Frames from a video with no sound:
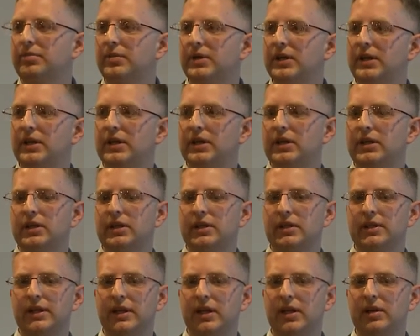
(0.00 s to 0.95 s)
draws
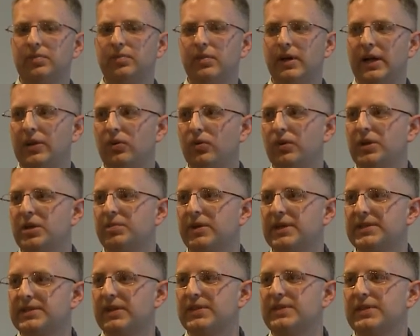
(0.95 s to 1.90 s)
the poly
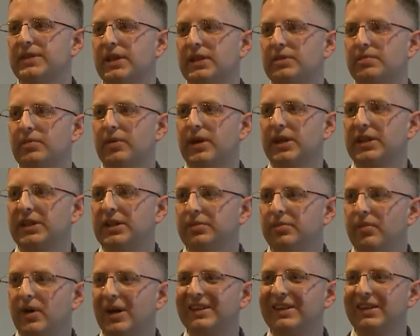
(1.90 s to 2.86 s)
radiation polymeter